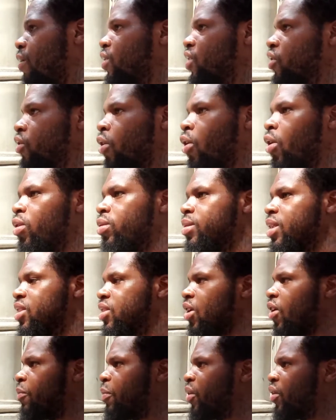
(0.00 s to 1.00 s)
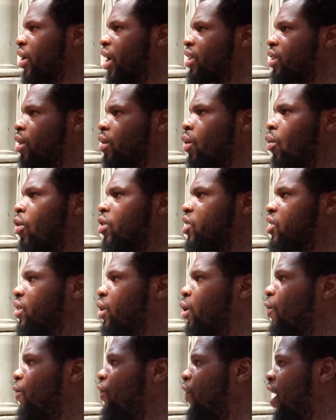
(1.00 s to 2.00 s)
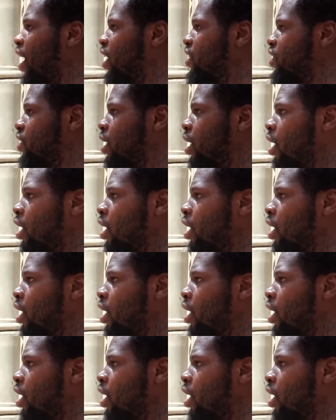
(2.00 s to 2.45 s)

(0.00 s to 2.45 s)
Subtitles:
was doomed and stuff, and yet the Lord still finds